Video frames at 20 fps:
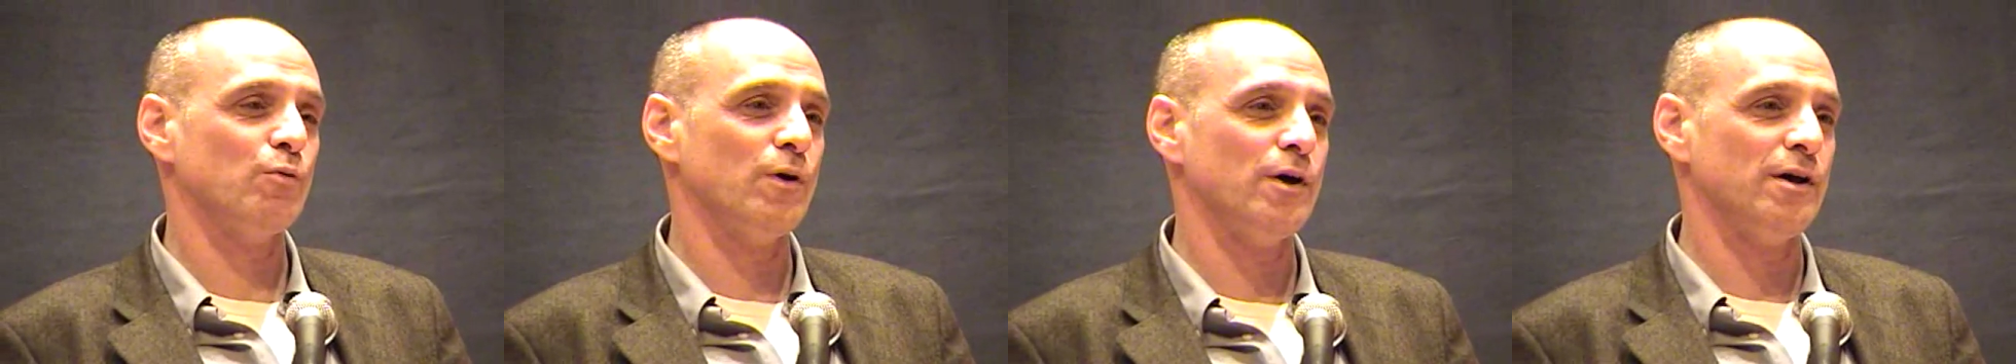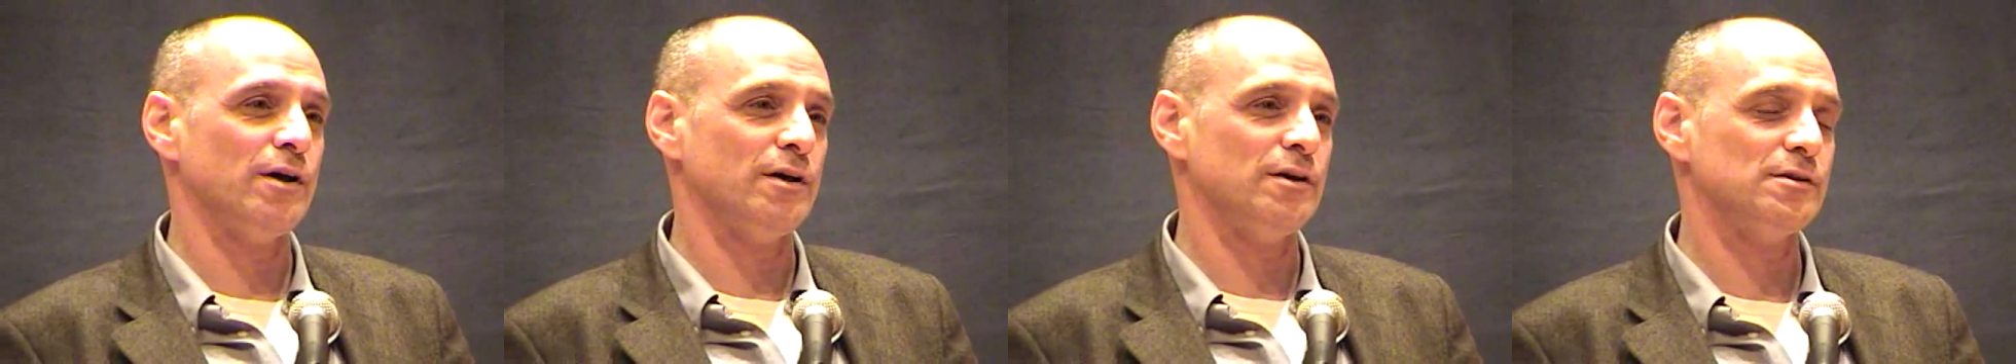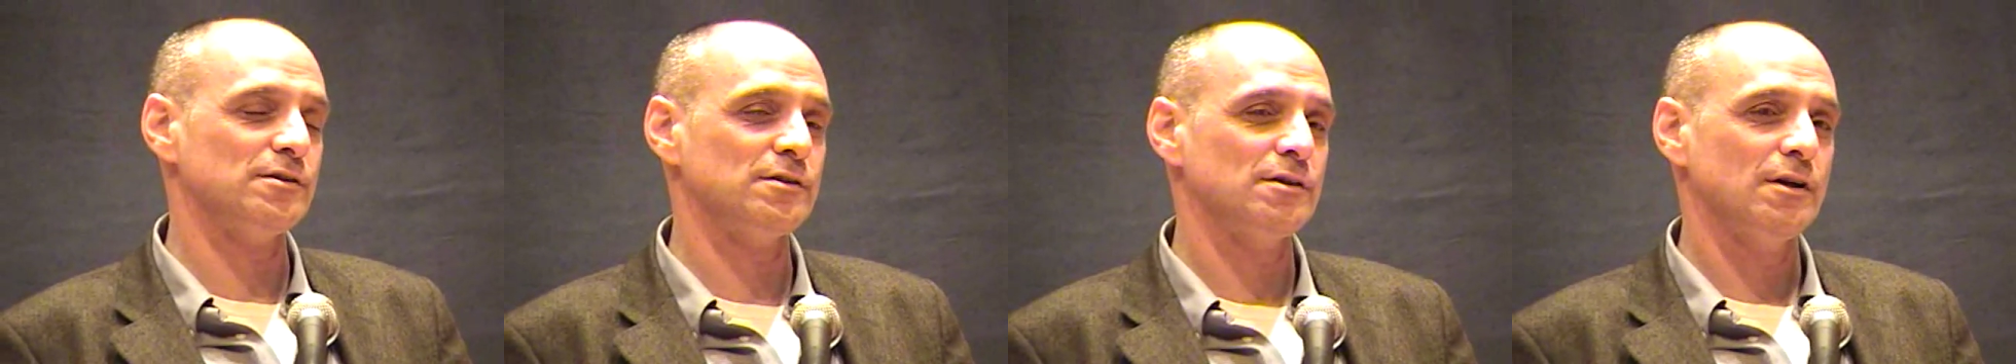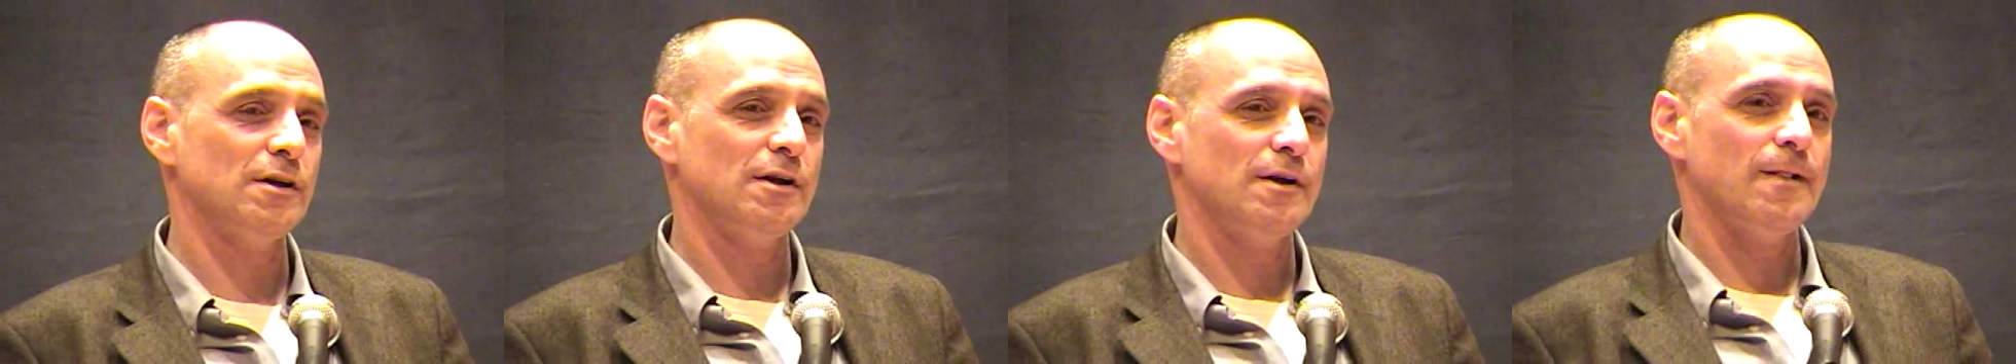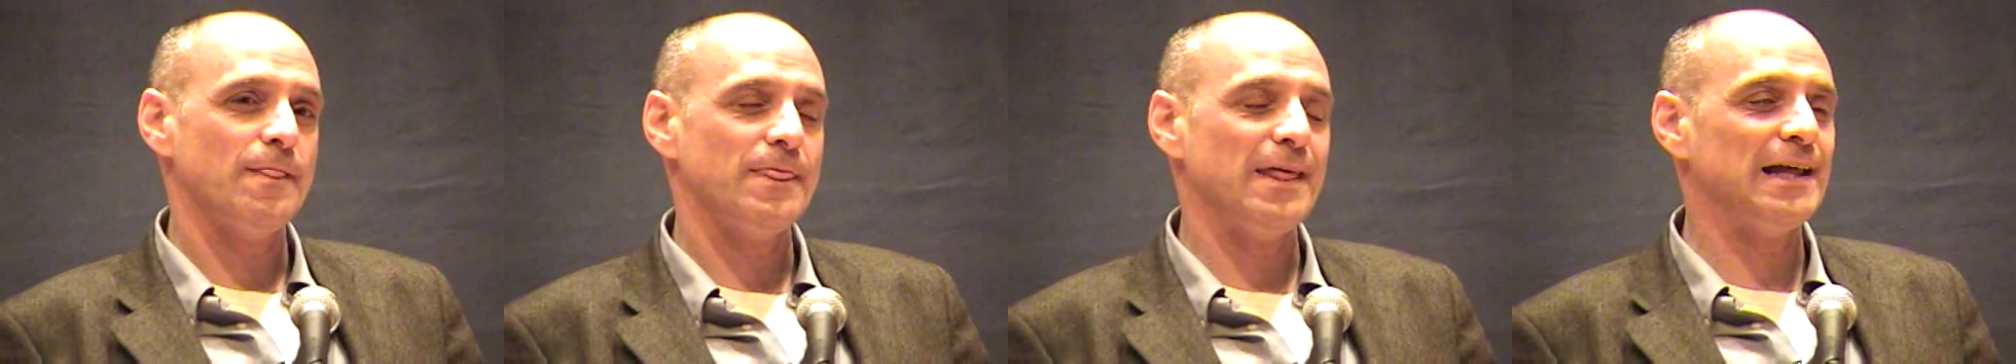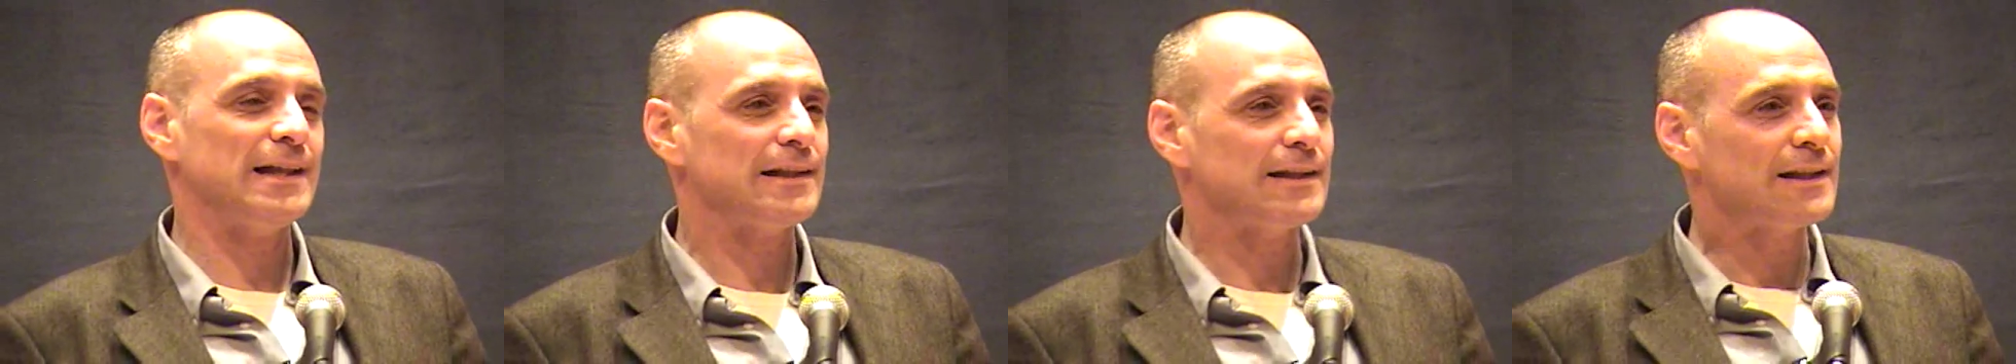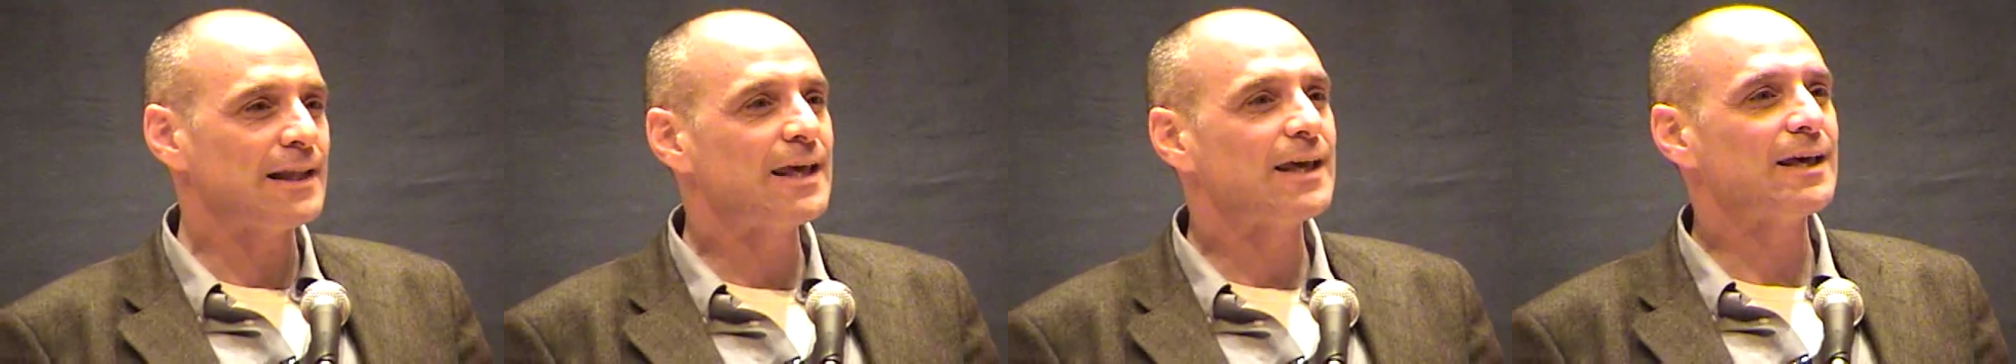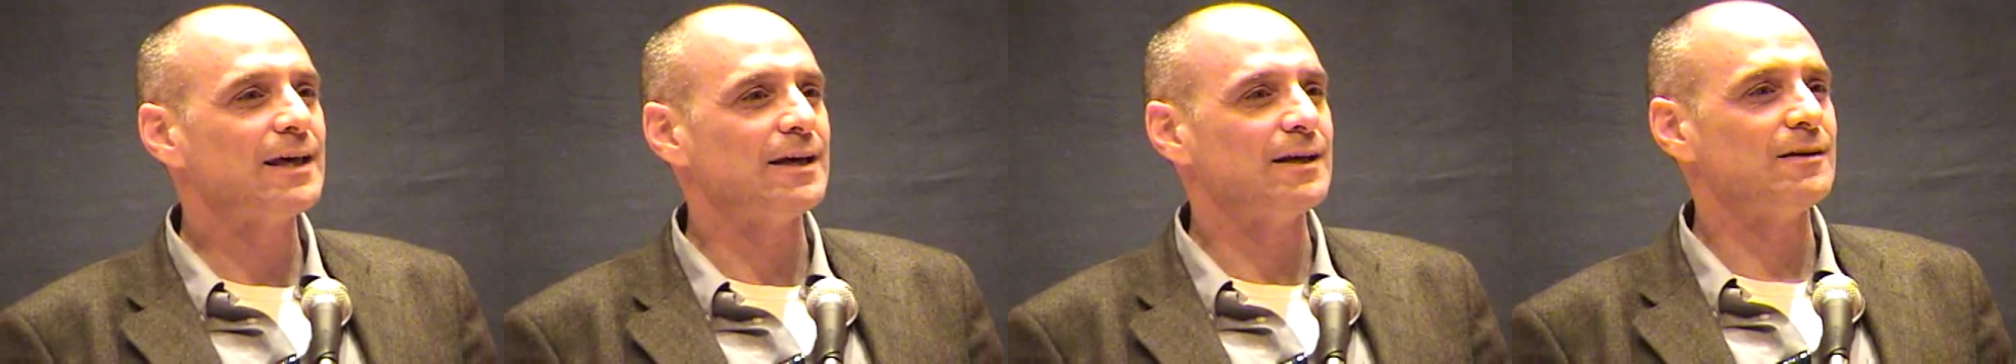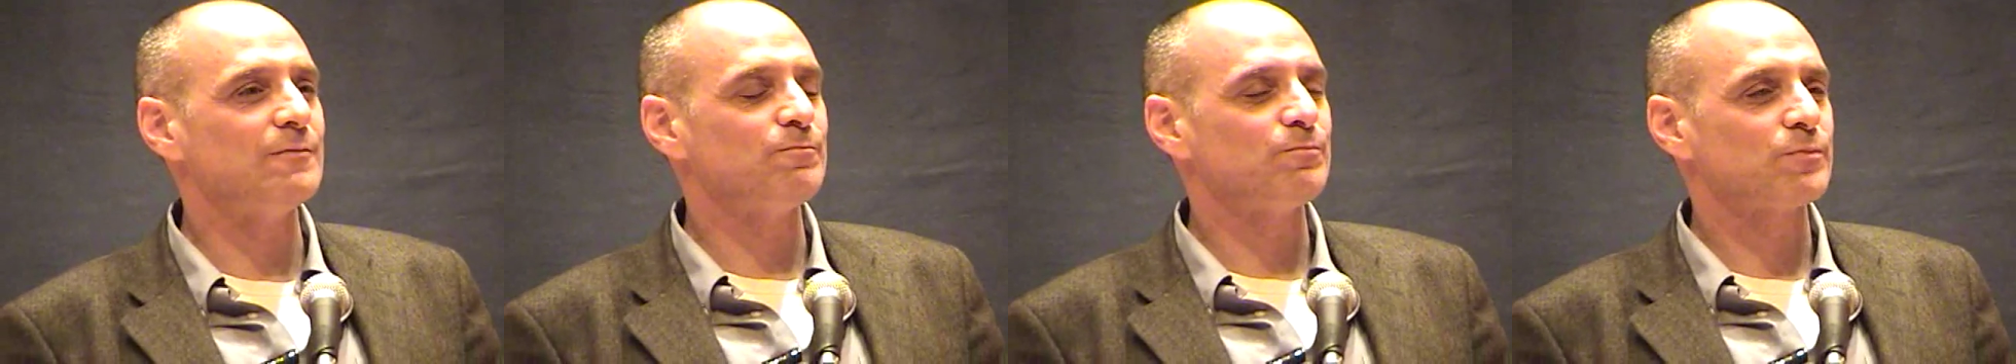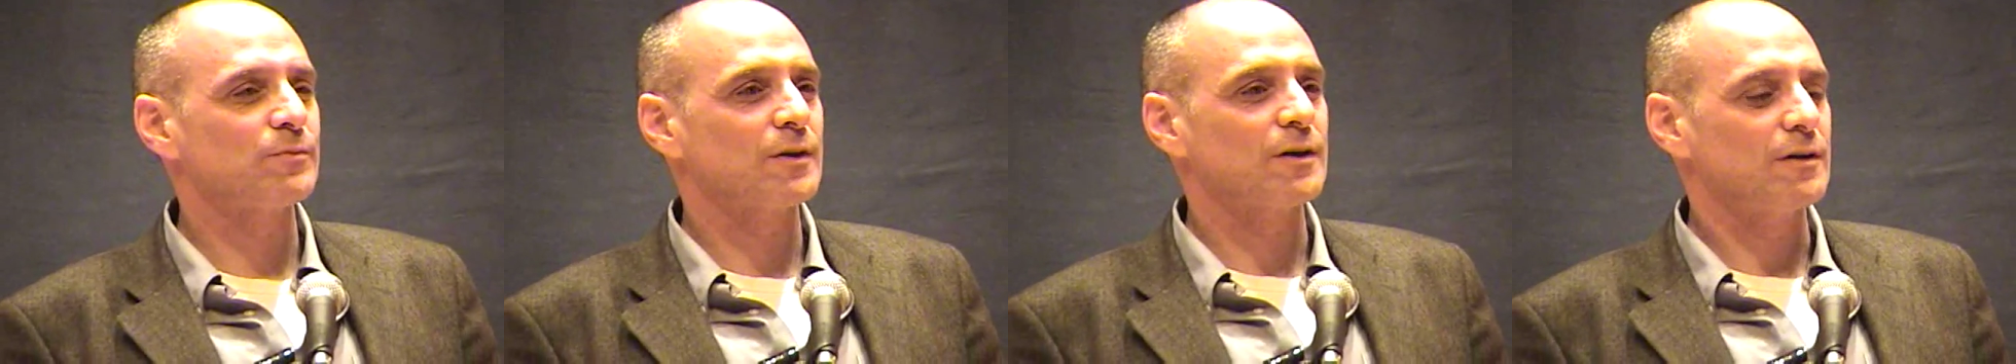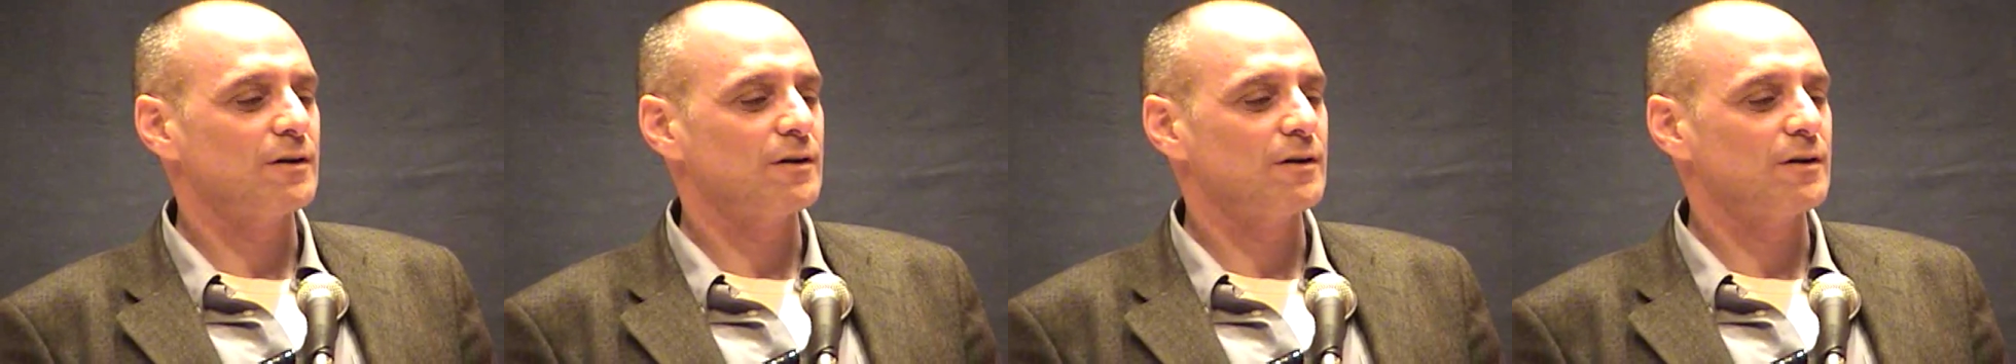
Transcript: ways that link it